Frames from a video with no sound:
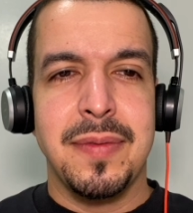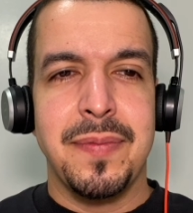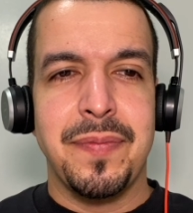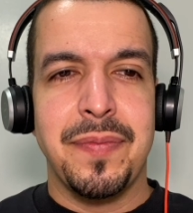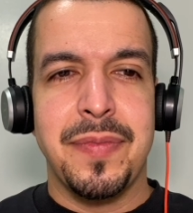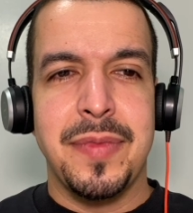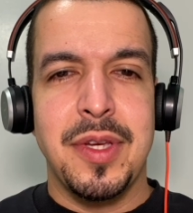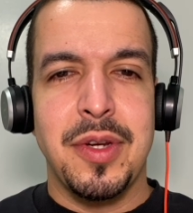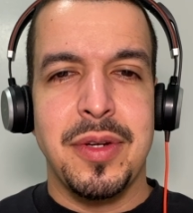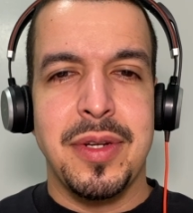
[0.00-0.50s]

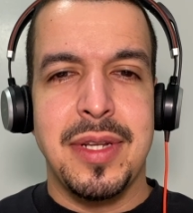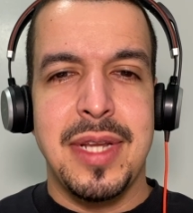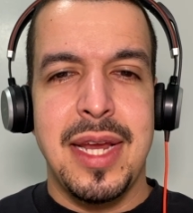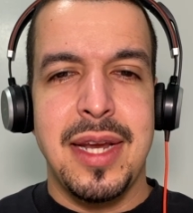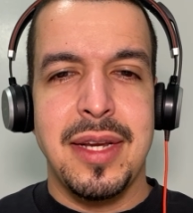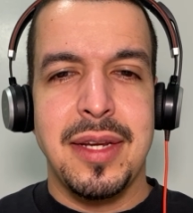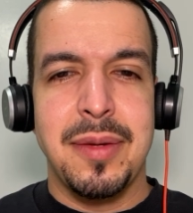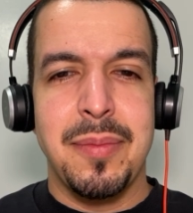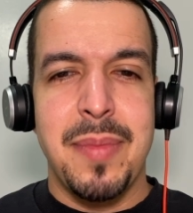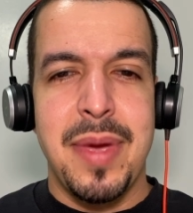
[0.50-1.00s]
they're
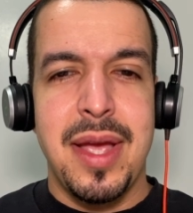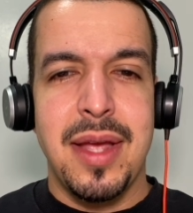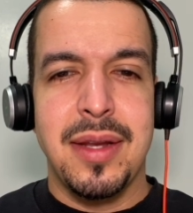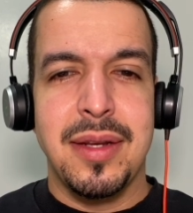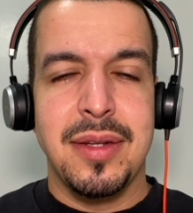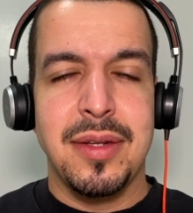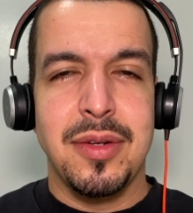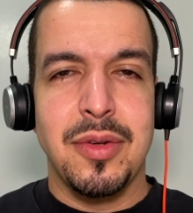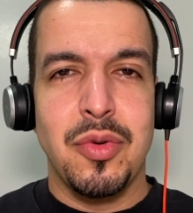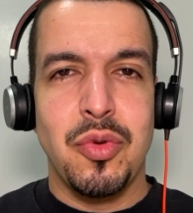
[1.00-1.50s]
dating
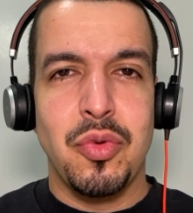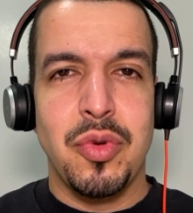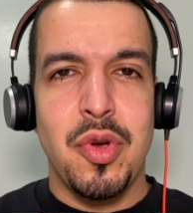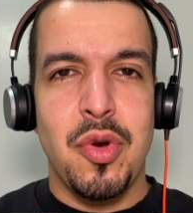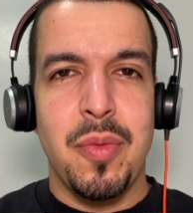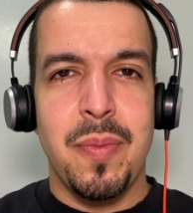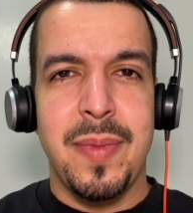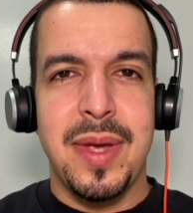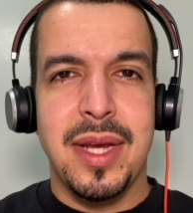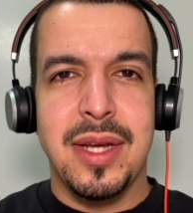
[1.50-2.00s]
men who
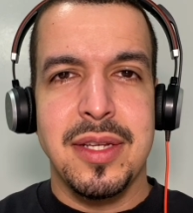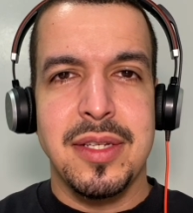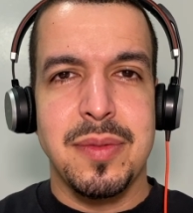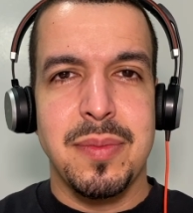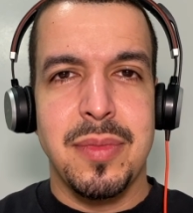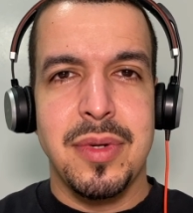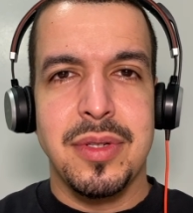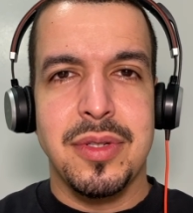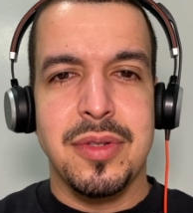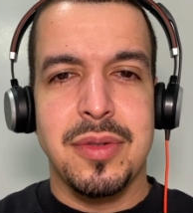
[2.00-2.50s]
don't make as
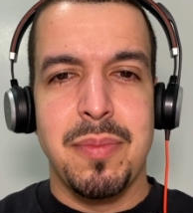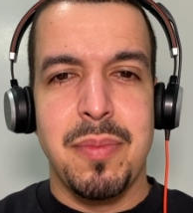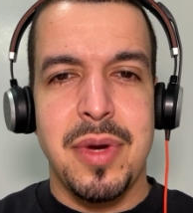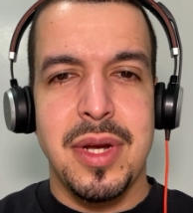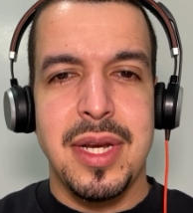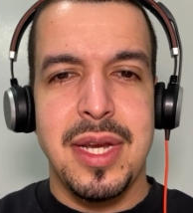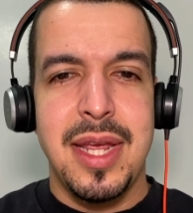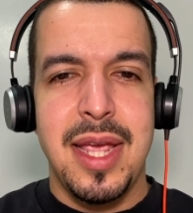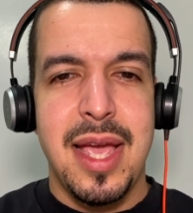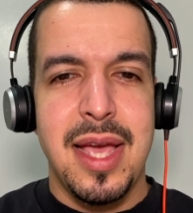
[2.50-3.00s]
much
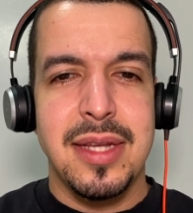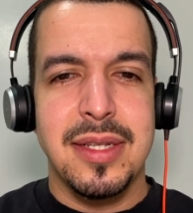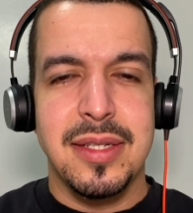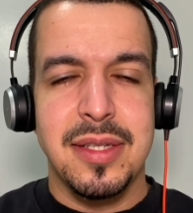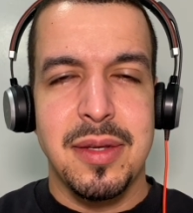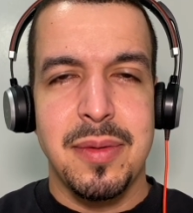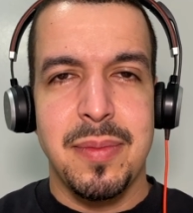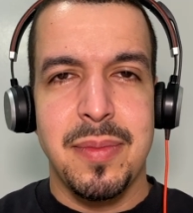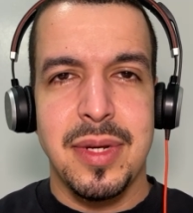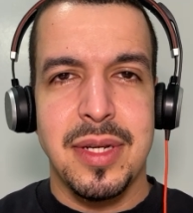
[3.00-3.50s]
money as
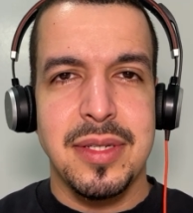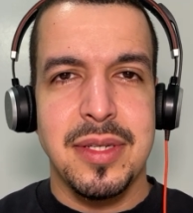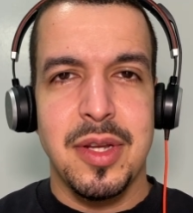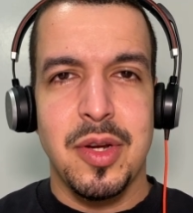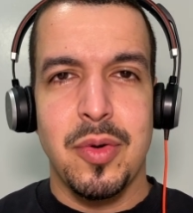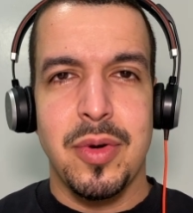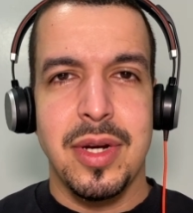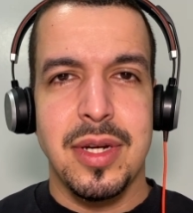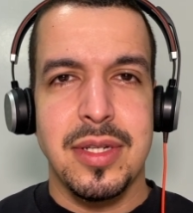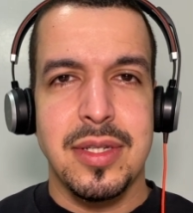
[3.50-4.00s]
them,
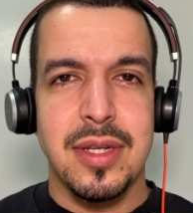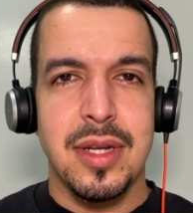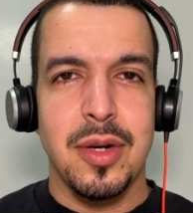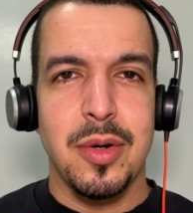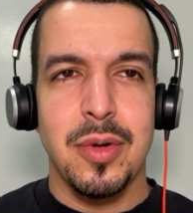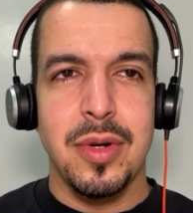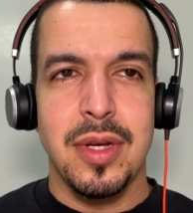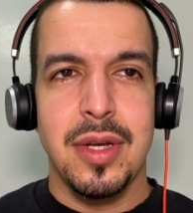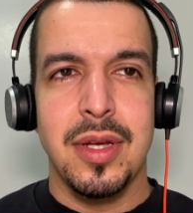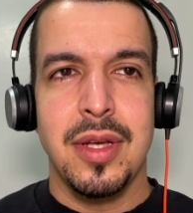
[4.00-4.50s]
etc.,
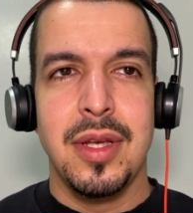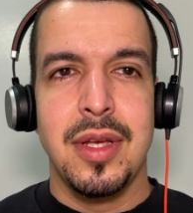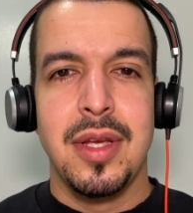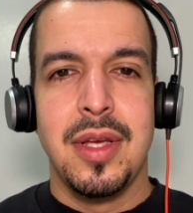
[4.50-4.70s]
etc.